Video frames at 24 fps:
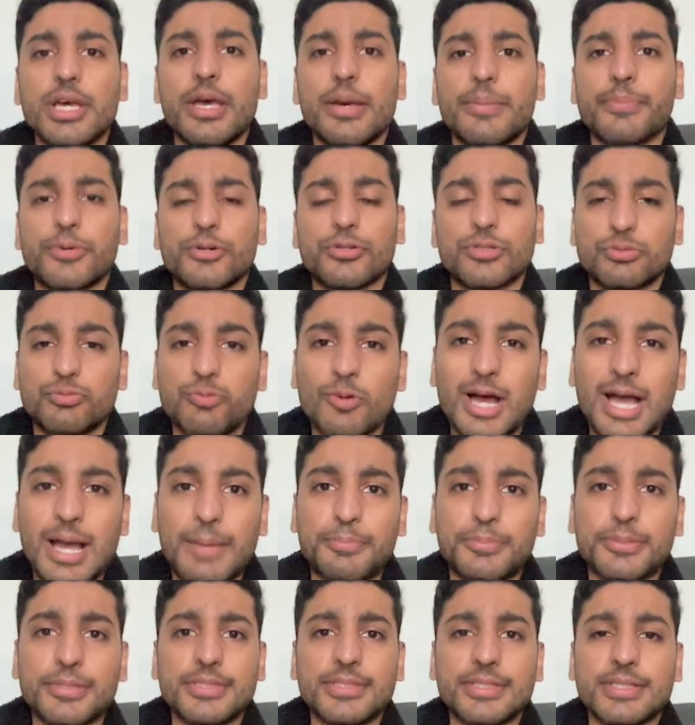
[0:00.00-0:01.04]
because what
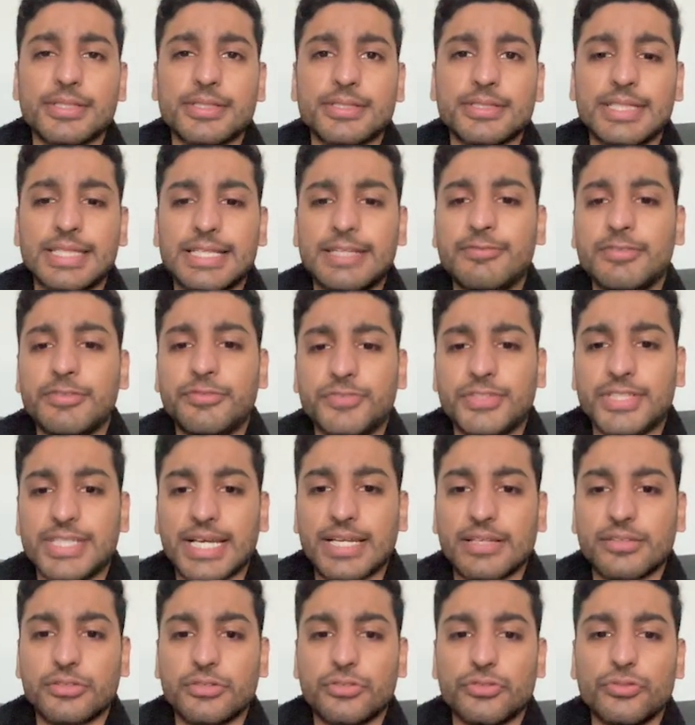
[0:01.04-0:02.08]
happens is even if you
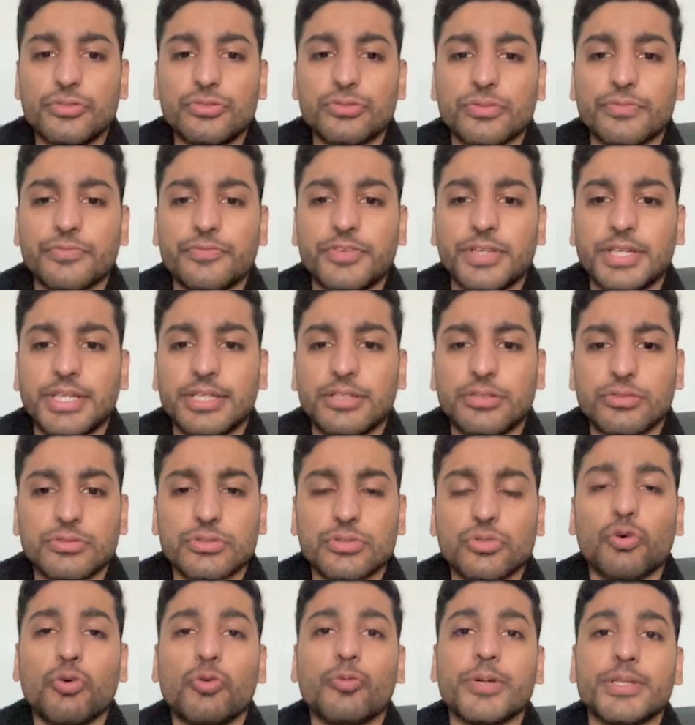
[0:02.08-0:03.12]
tell it to do something, it
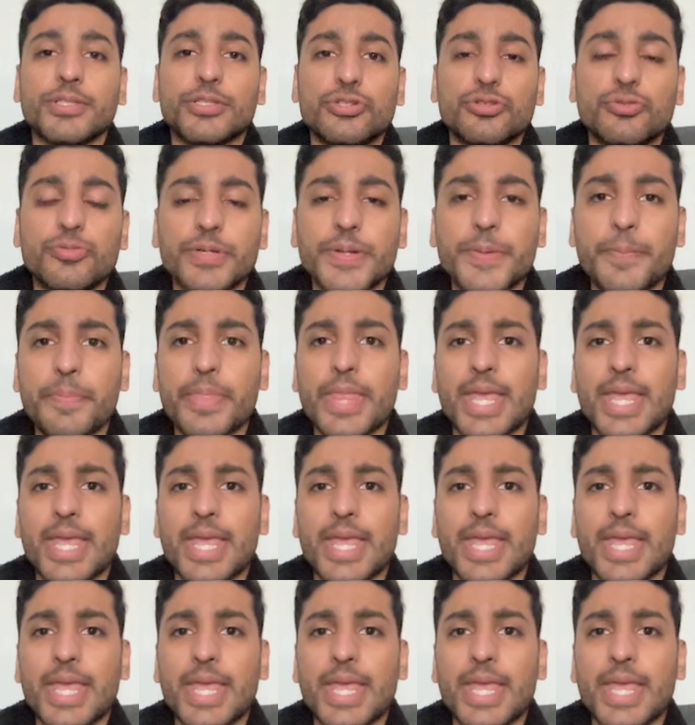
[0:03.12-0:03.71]
doesn't always do it,